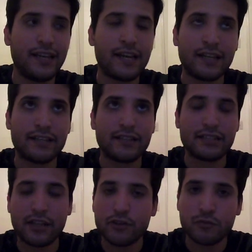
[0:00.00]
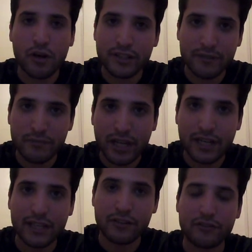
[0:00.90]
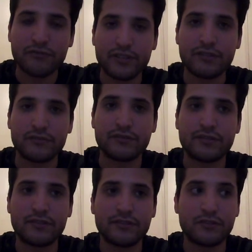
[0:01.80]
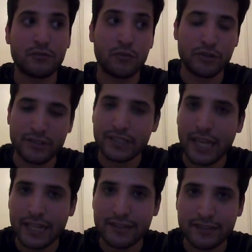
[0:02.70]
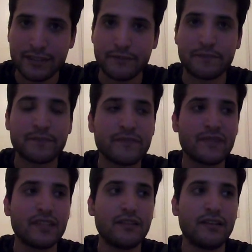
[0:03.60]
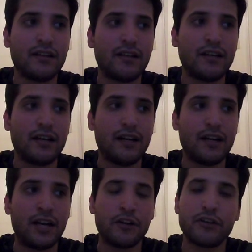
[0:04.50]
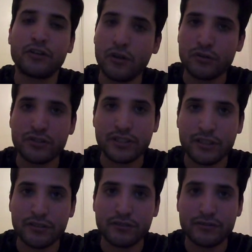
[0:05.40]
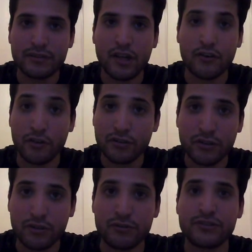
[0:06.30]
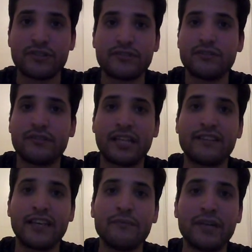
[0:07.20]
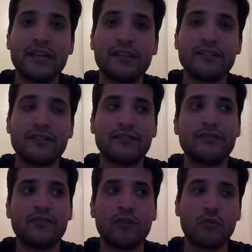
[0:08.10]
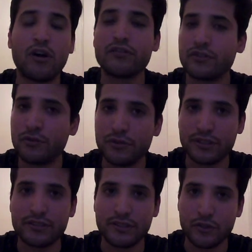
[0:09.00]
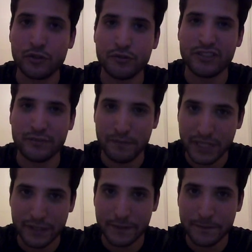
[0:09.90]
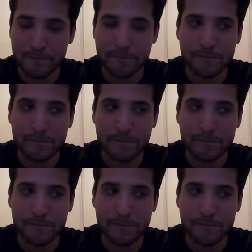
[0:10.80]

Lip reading: And as I was walking by on the field towards the A team, I heard a coach tell another coach that they made the wrong choice in choosing me.